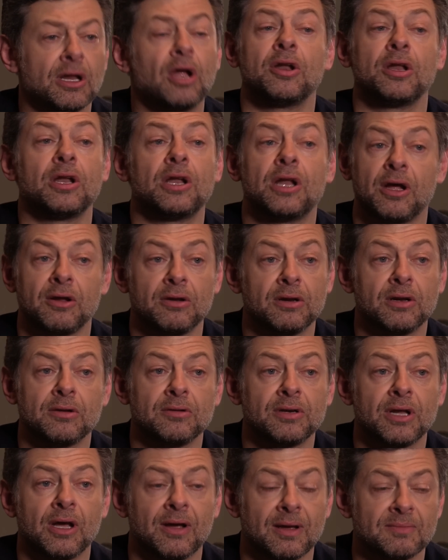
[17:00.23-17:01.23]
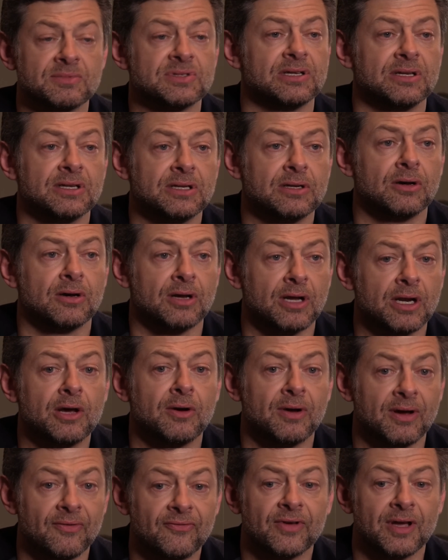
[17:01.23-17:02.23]
no, no, no, no, absolutely not.
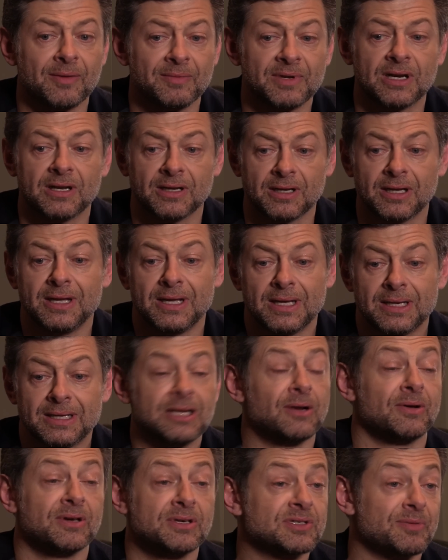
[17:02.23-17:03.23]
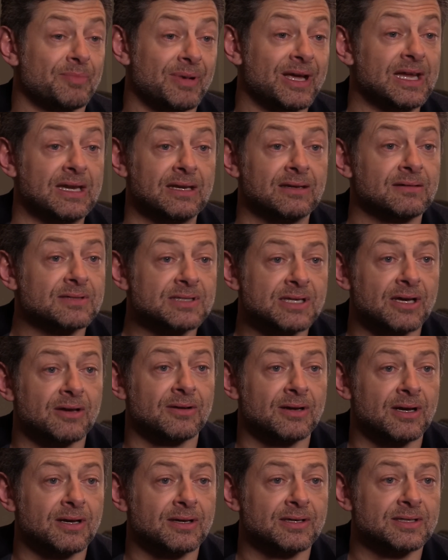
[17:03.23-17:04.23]
No, I've, I mean, I you know I used to paint,
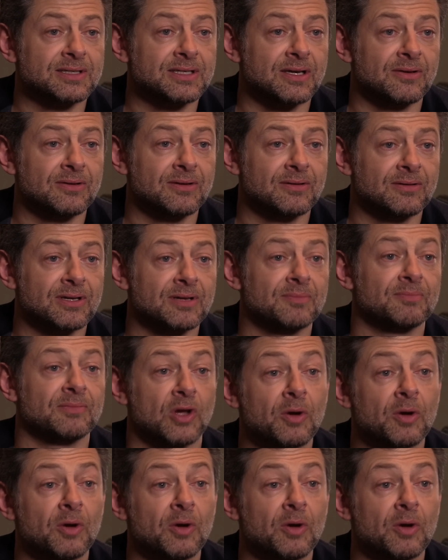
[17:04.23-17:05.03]
so I, so com